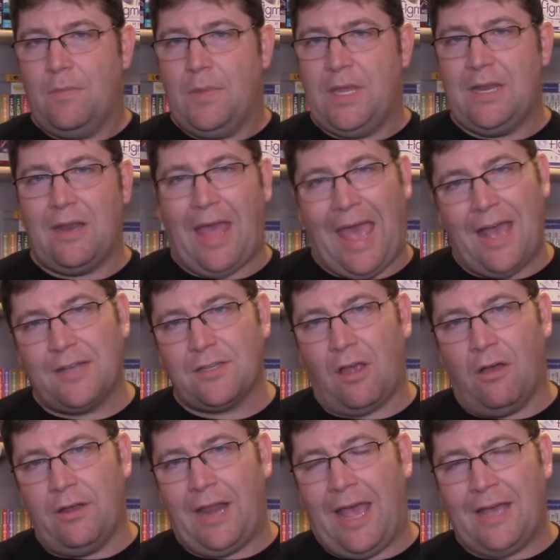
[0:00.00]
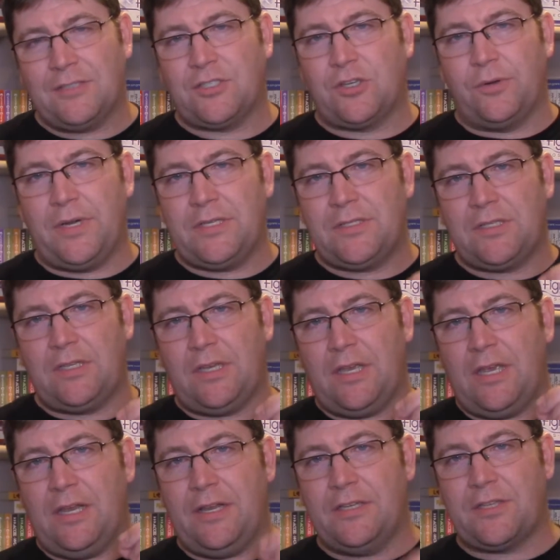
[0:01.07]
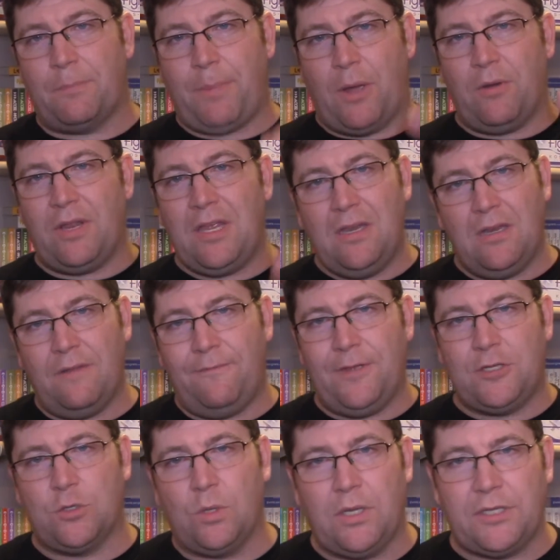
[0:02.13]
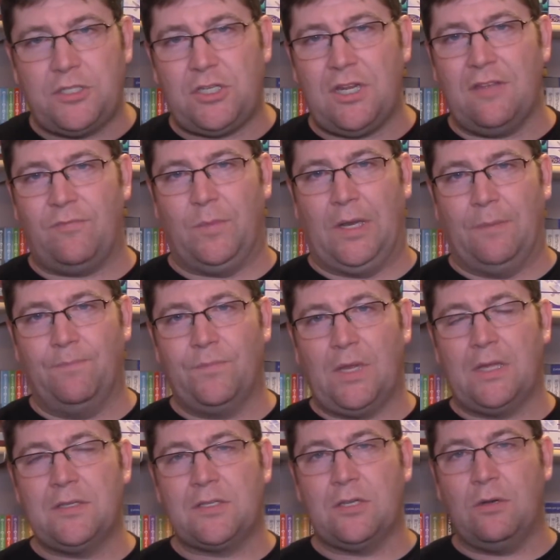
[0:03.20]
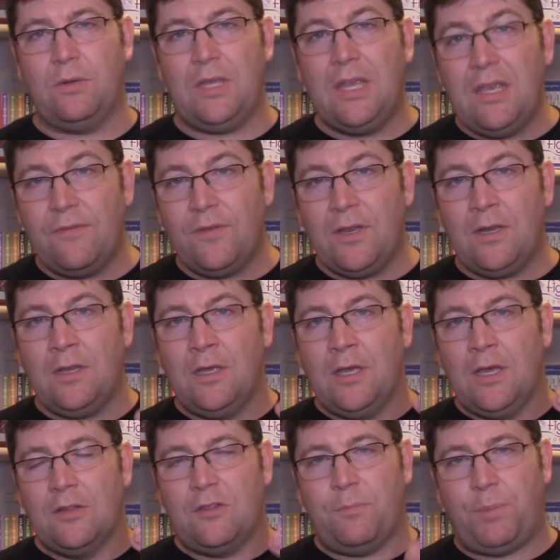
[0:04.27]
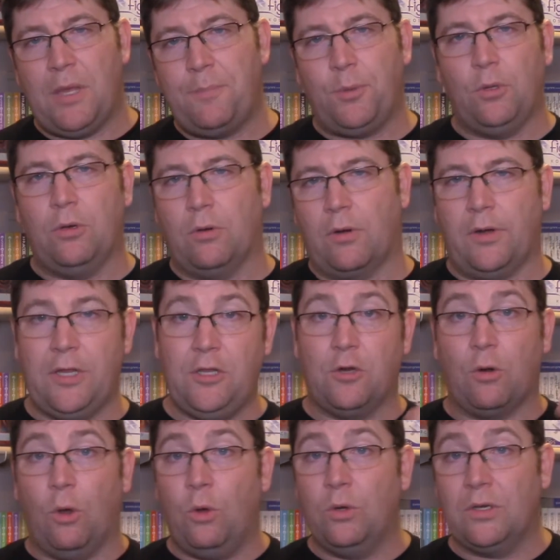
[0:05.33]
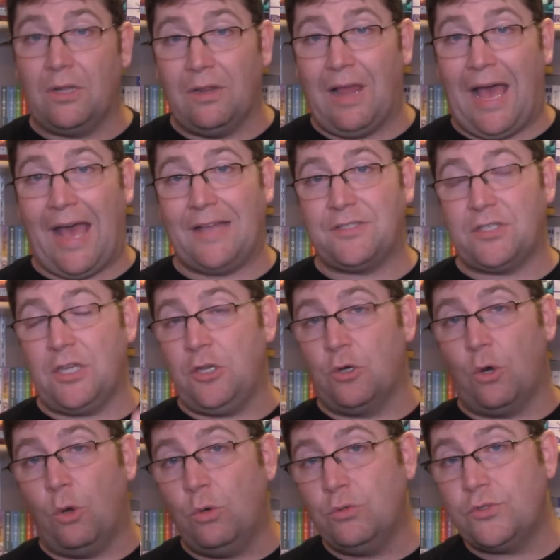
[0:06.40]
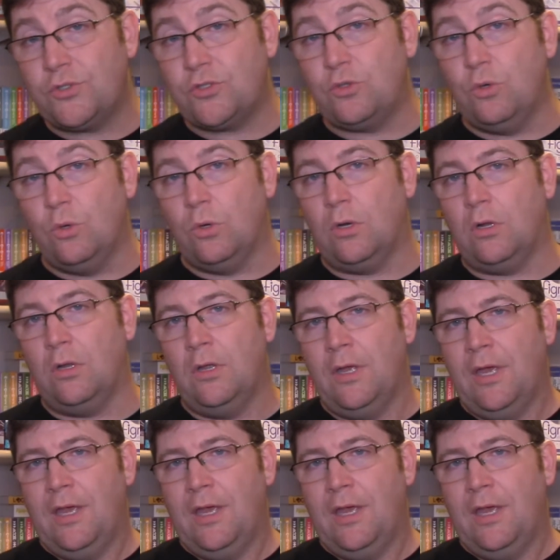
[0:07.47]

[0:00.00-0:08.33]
on Asterisk, it is about individual achievement. And so even the people who are in your own class, in your own school,